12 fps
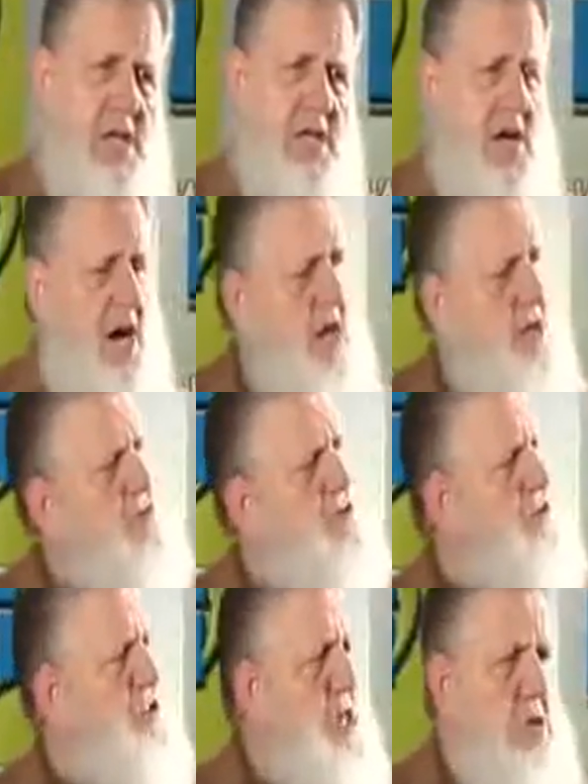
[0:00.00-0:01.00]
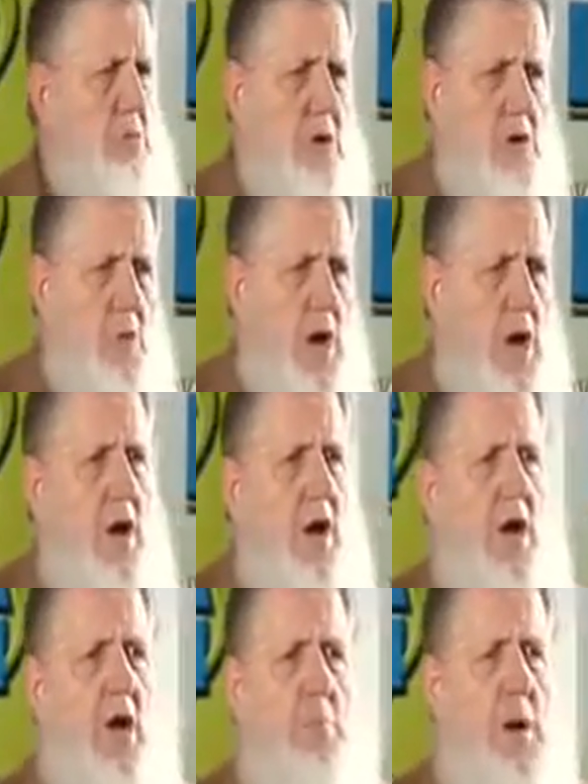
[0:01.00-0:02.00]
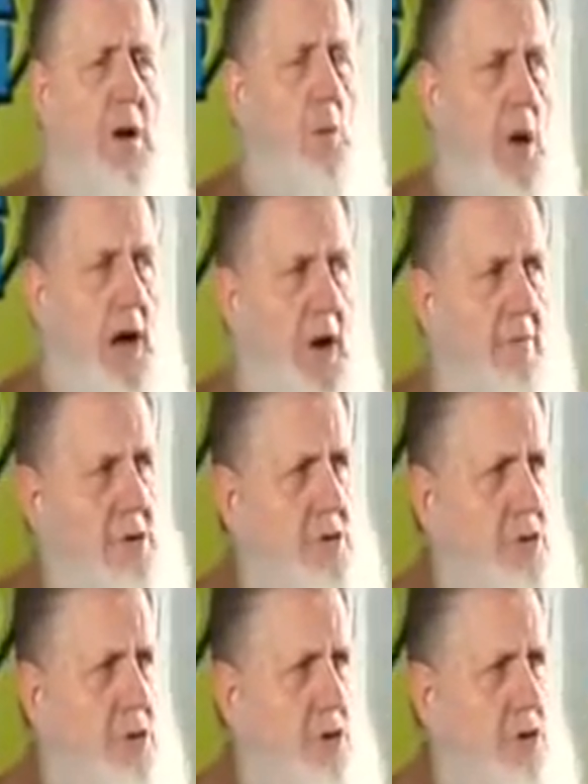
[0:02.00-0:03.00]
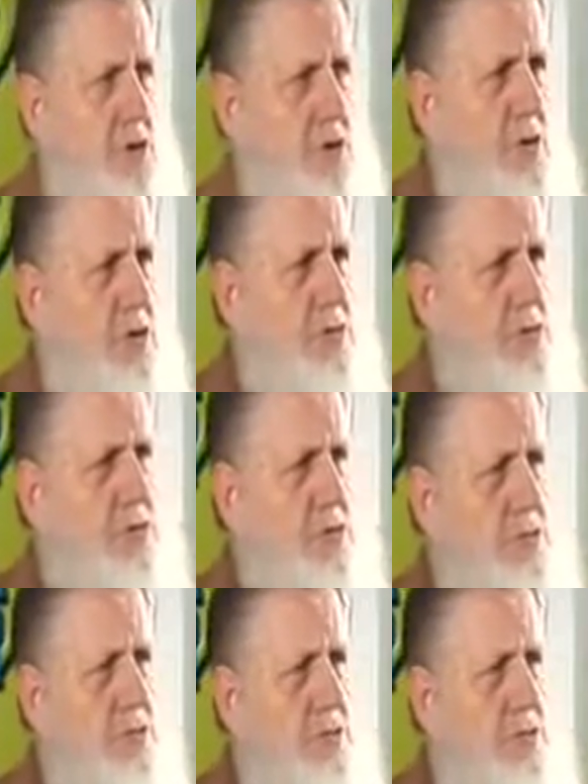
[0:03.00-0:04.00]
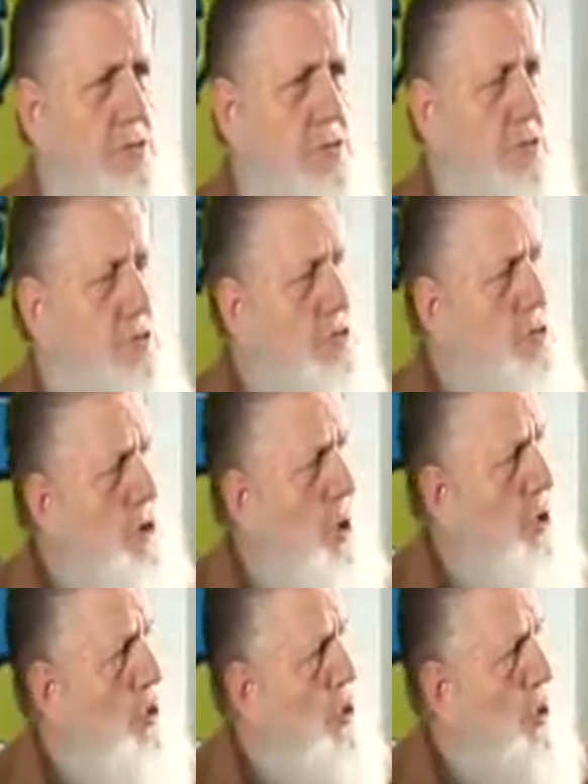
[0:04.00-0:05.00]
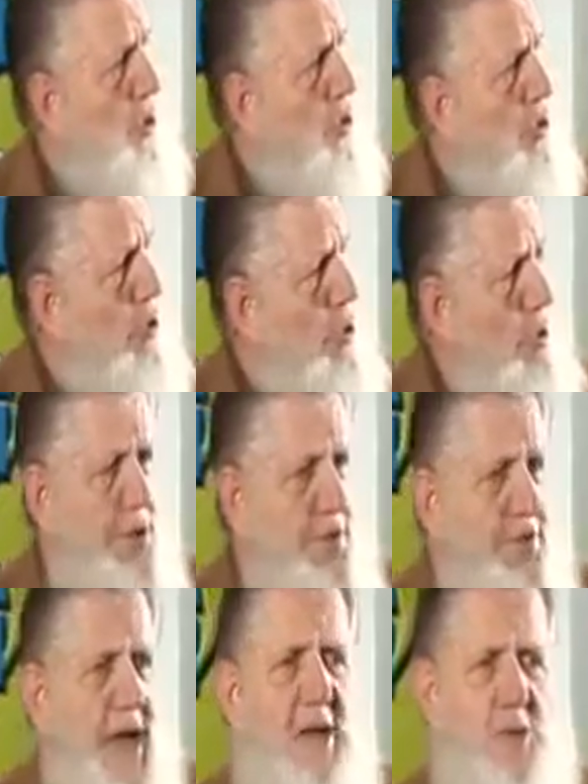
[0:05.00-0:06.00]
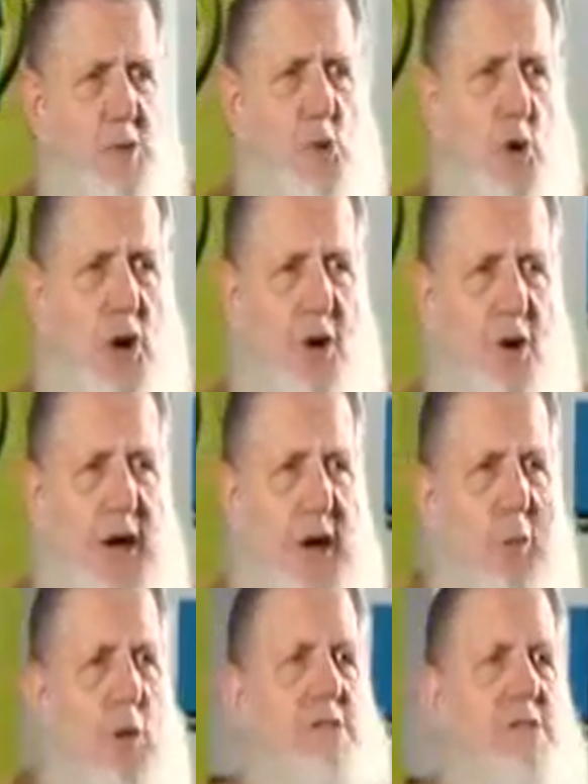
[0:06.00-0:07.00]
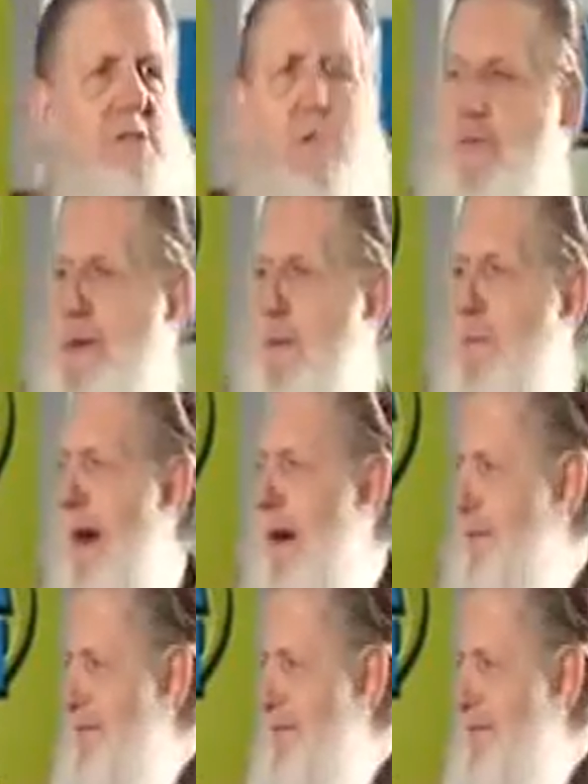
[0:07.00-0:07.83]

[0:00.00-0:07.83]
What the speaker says: the night, you can stay anywhere you want, but whatever you do, don't go in that door. Now what's the movie about?